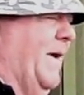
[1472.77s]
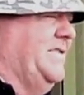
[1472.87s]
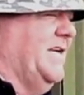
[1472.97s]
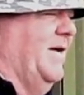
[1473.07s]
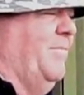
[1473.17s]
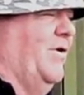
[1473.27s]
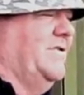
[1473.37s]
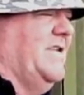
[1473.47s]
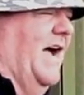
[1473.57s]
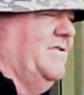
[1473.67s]
It basically
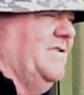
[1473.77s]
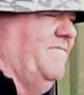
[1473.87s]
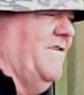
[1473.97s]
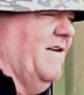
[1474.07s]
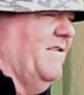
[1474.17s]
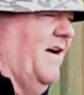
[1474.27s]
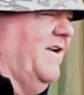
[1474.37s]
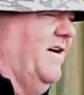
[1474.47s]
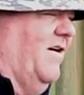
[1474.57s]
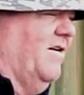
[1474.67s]
boils down to the fact
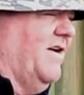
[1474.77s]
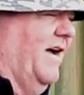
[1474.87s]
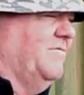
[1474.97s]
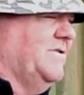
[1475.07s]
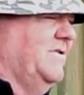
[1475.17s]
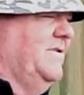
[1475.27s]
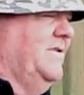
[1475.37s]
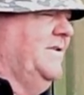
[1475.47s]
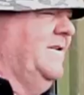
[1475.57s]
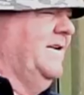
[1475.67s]
that I can't count,
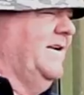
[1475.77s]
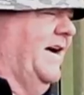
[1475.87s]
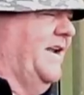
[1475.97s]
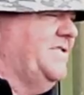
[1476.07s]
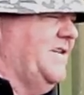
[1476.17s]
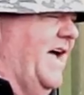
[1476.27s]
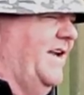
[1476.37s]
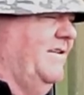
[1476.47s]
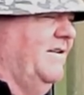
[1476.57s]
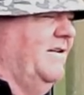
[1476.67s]
and I
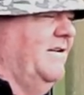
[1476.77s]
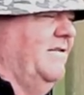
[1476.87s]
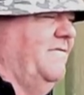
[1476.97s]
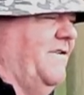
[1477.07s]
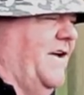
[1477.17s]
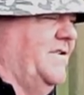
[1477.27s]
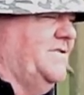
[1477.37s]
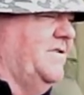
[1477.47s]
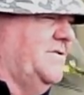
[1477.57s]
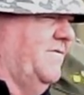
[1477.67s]
said
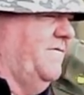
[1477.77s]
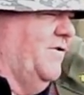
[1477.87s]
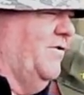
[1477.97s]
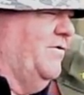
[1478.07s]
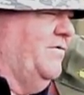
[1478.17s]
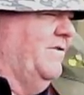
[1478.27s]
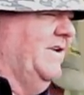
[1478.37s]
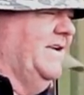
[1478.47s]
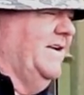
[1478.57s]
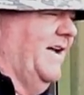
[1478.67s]
first to
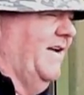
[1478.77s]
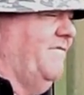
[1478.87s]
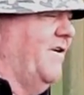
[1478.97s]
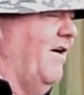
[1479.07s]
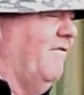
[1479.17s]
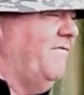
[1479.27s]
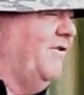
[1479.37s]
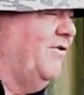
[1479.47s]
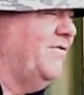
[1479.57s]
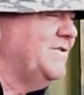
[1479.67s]
fourth, and I
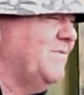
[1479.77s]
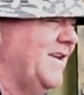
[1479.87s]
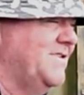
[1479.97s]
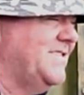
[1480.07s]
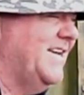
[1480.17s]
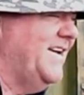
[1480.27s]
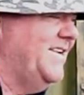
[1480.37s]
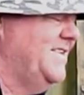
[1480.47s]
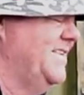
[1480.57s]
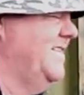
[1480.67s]
forgot fourth as well as
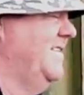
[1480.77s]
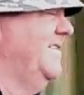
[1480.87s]
third.